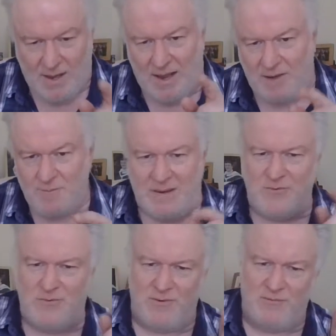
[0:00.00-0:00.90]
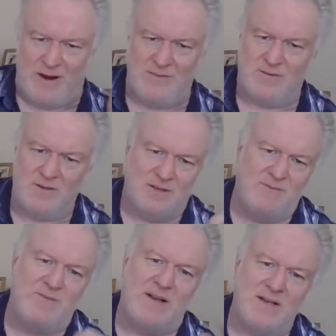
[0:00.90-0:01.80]
I've made reference
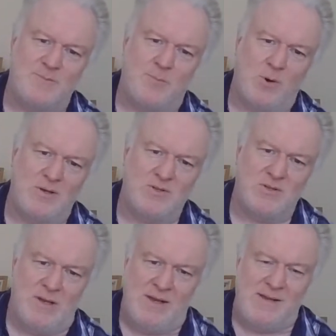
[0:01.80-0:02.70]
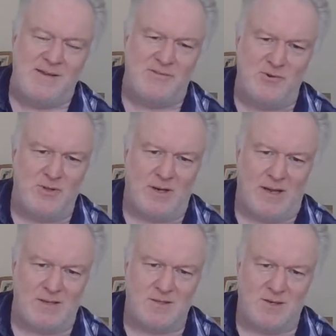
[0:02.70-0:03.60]
at various points through the
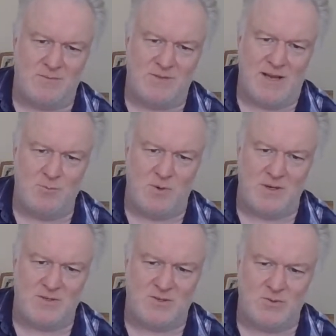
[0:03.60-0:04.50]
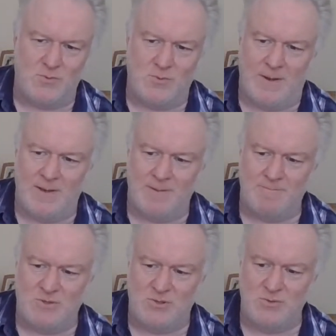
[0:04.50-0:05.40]
last kind of 10 weeks or so
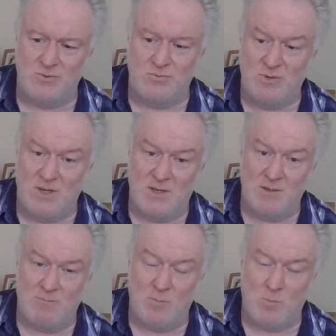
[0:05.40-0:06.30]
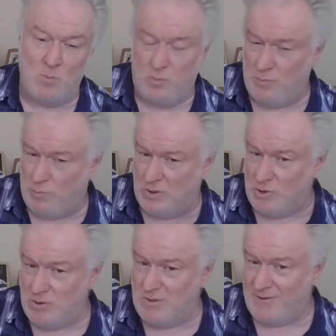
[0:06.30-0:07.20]
to what's
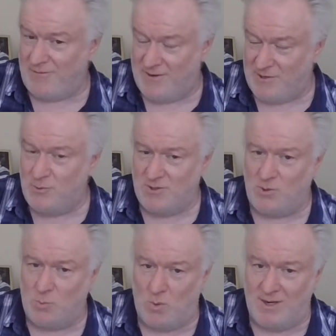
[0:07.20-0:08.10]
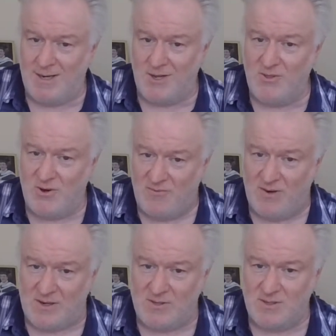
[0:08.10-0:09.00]
usually referred to as the one another
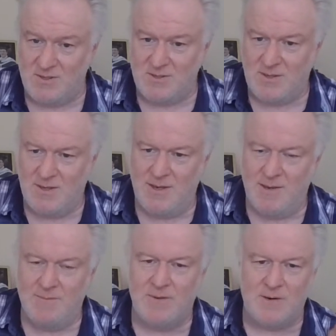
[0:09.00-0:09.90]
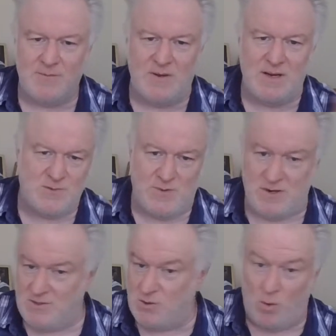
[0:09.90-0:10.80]
verses. There are various
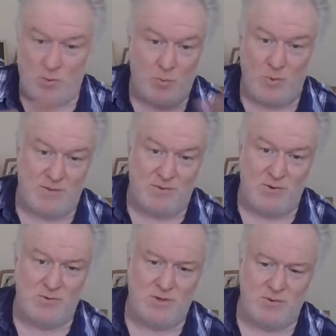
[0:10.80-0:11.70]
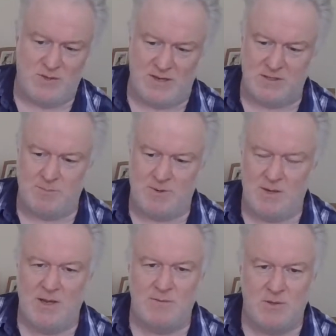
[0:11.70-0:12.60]
verses all the way through the New Testament
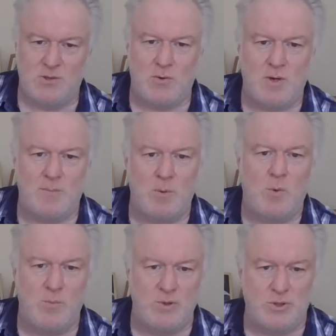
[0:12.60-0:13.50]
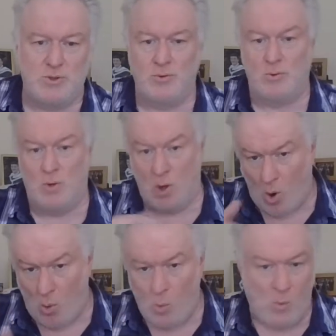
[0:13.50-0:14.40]
that talk about what we should do
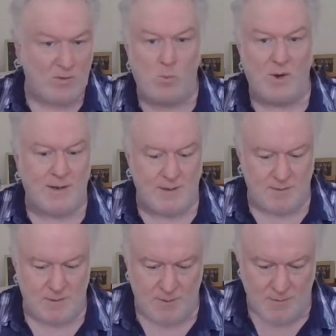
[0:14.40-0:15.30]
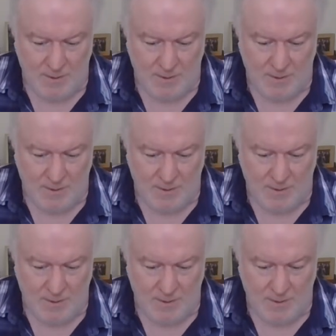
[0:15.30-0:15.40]
with one another.